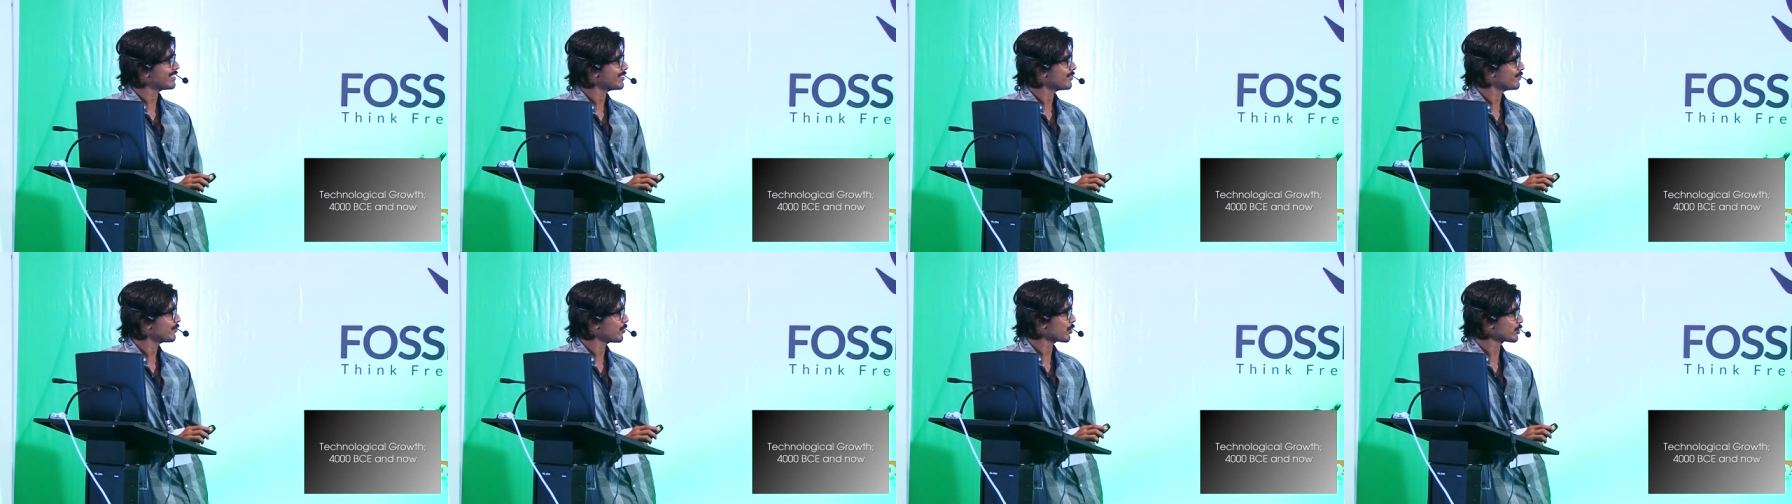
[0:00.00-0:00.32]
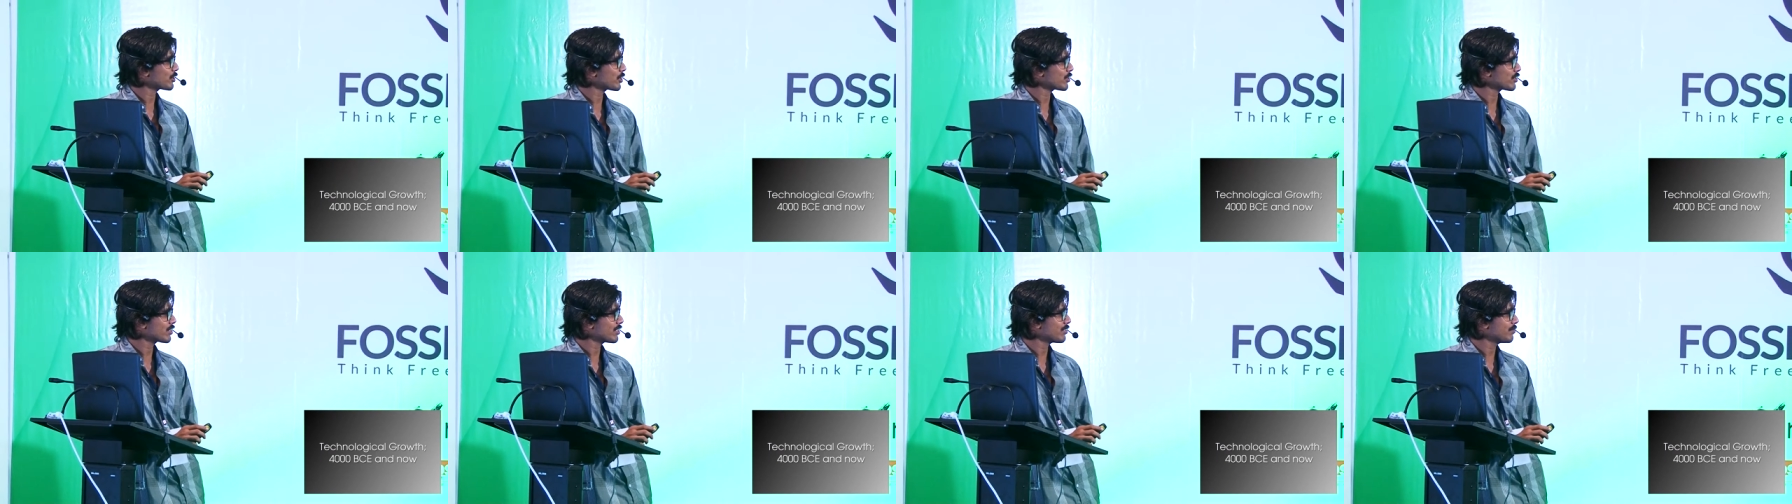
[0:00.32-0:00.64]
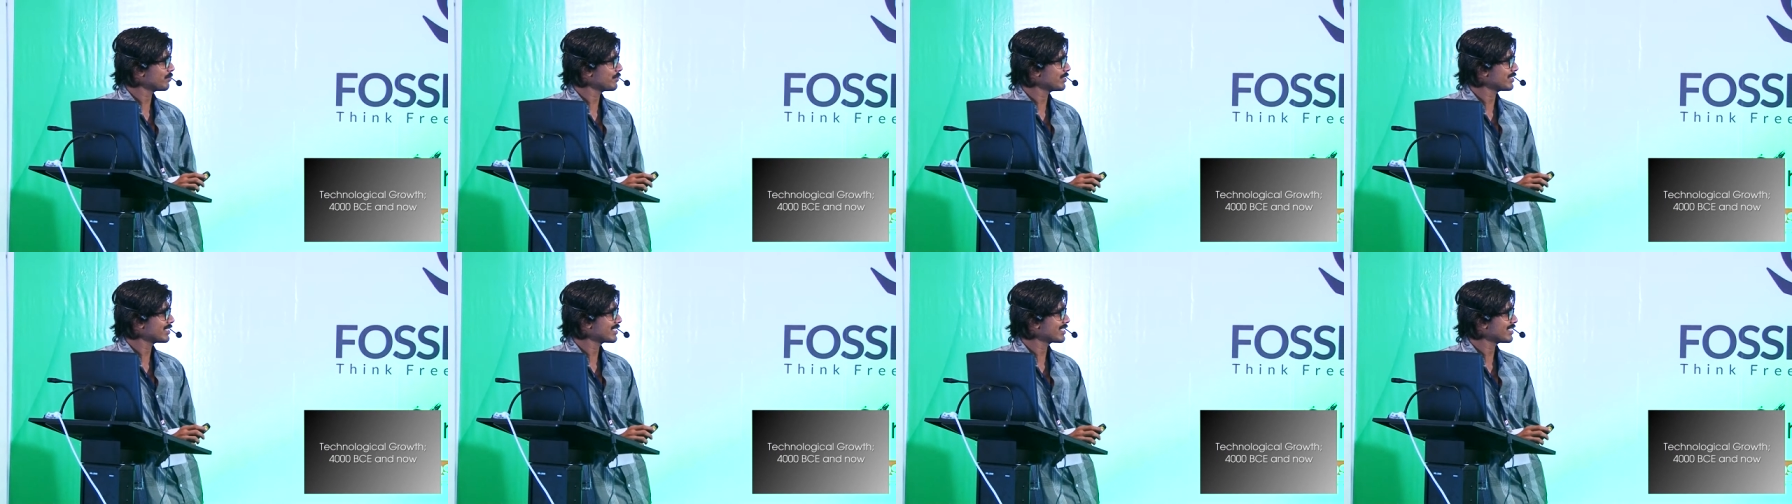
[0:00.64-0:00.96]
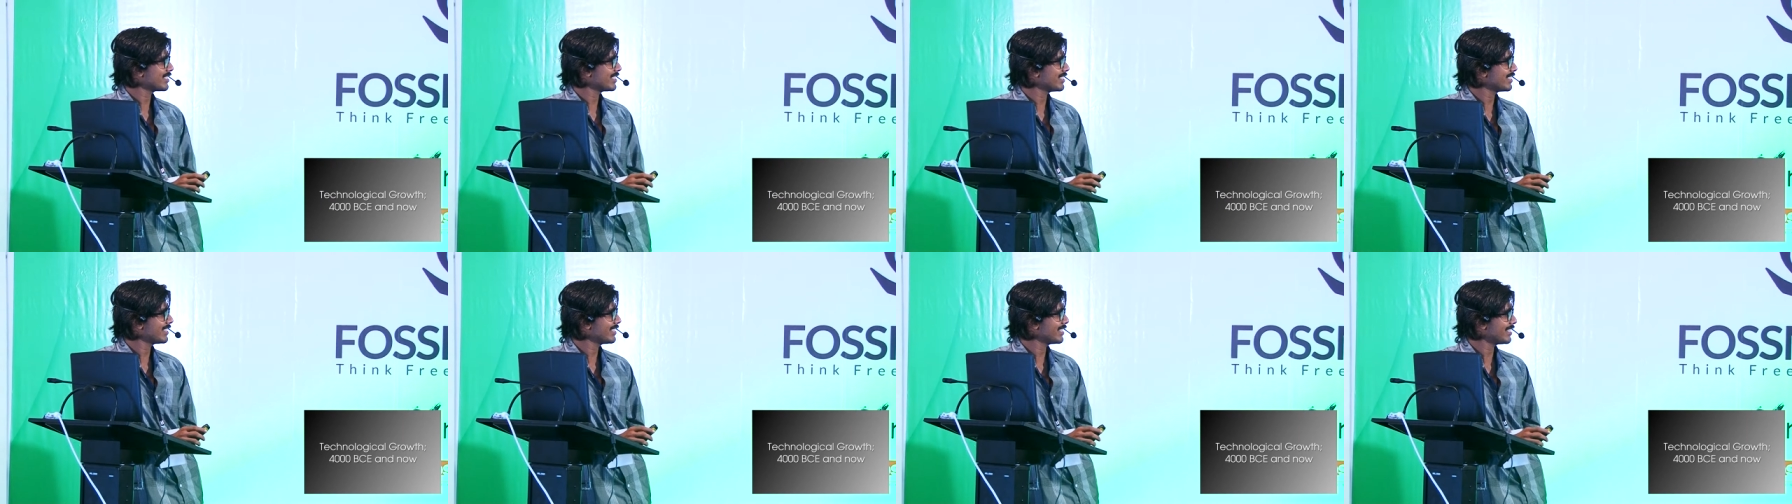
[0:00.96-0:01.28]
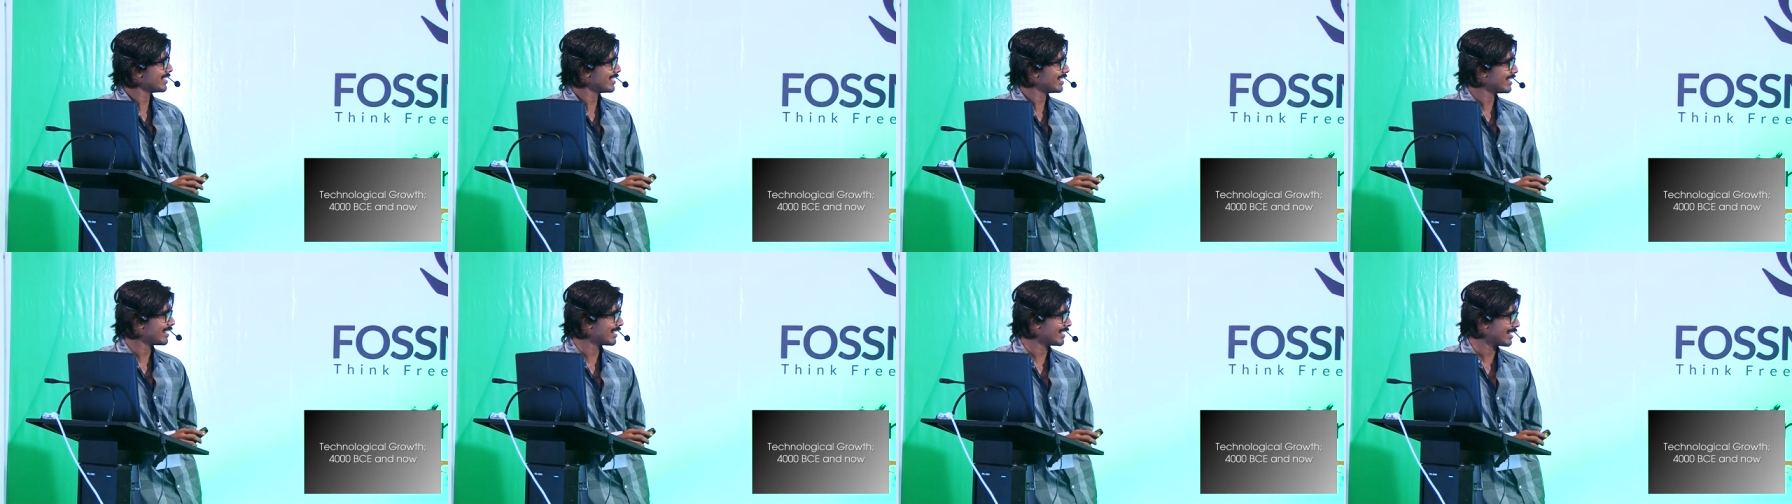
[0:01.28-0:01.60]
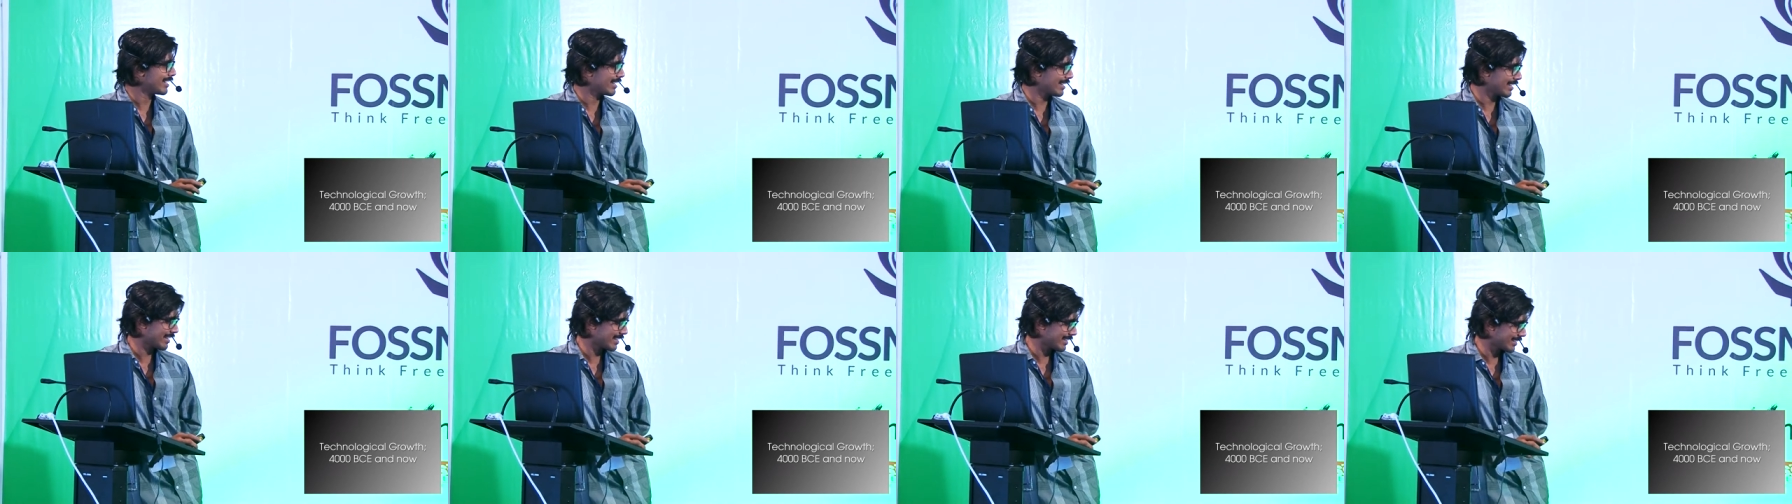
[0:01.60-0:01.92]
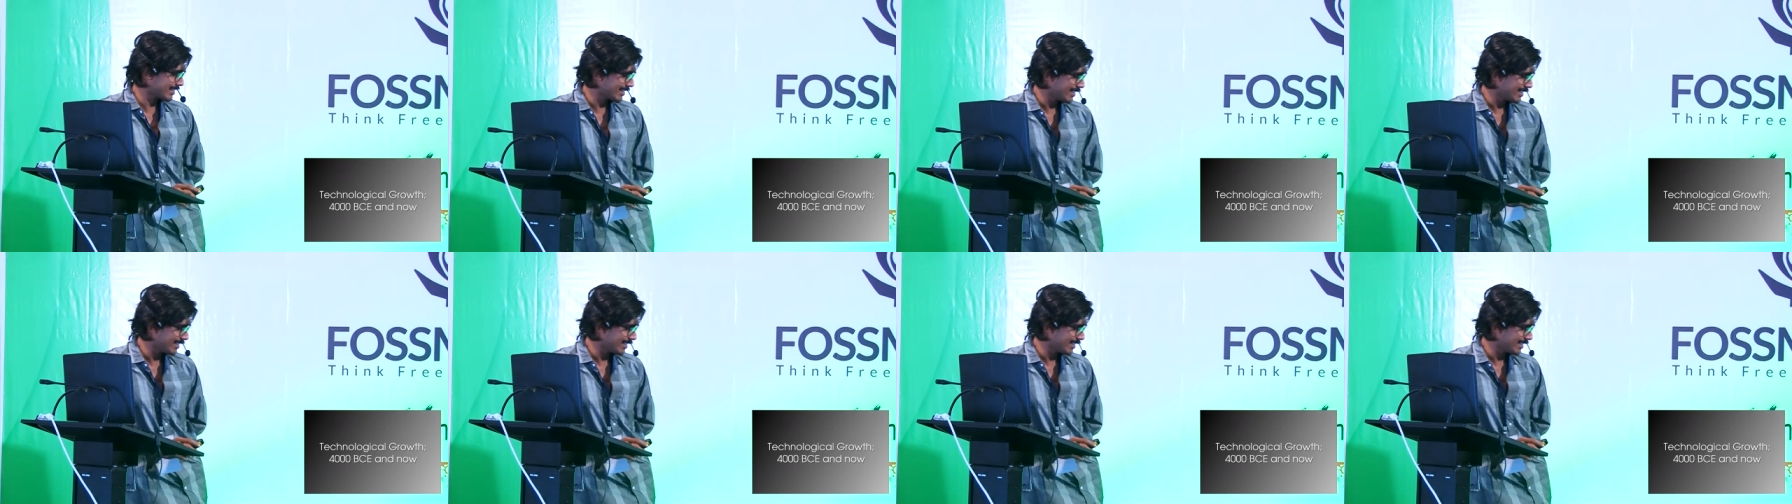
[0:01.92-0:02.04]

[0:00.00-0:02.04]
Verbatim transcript: 4000 BC, uh,